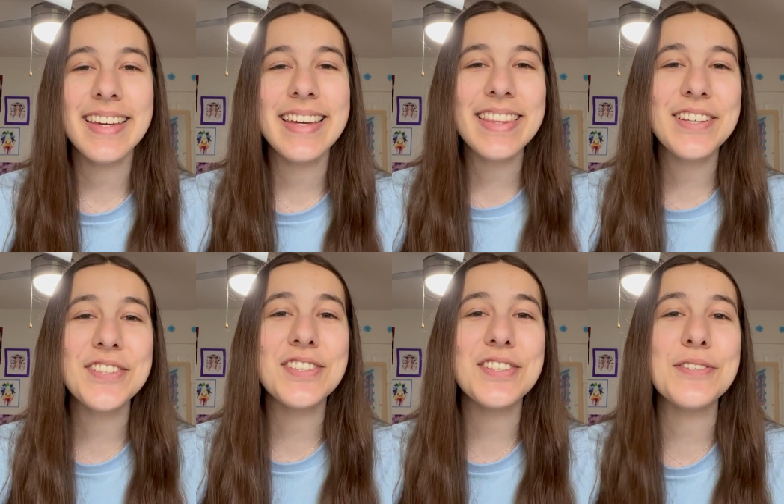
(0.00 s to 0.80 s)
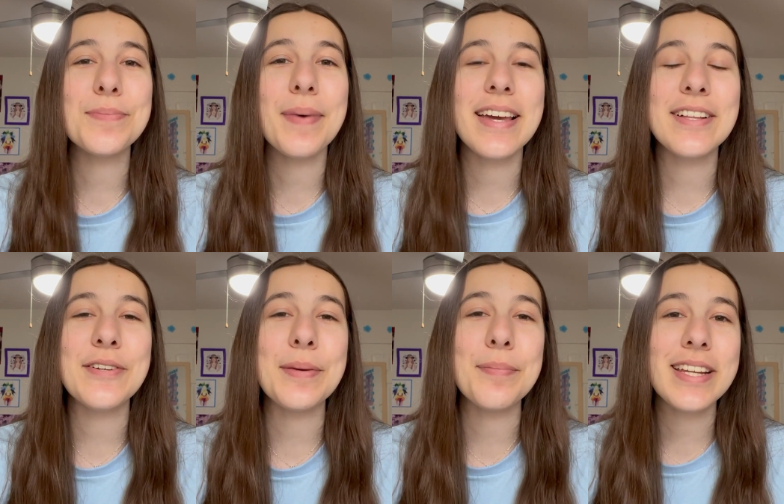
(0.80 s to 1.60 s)
Ethos is used by
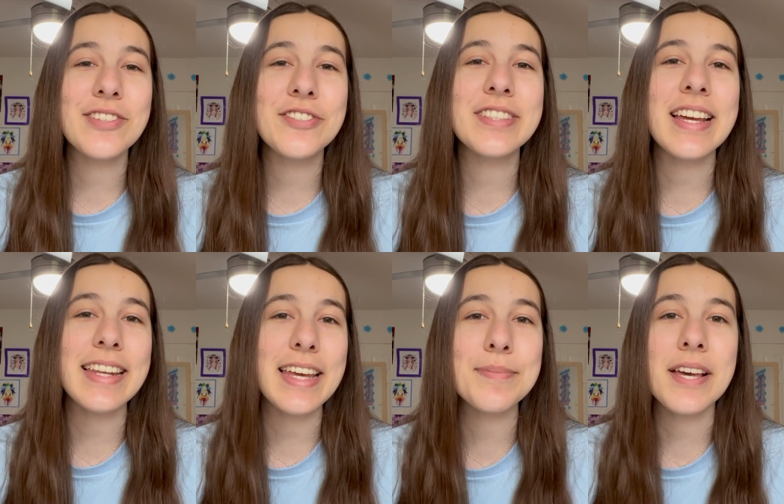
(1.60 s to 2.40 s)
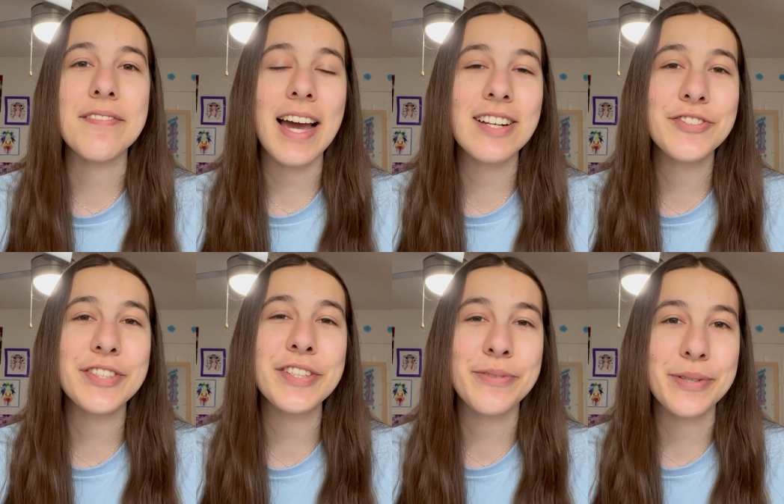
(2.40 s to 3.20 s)
including pictures and names of actors
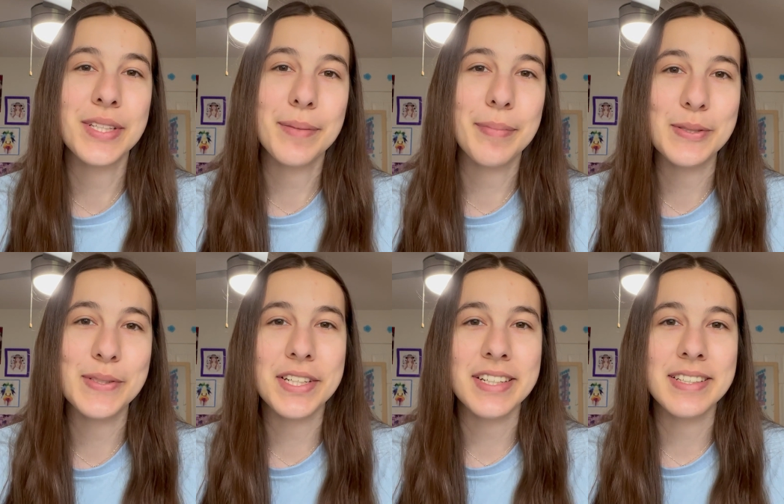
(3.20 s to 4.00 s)
and crew in the poster.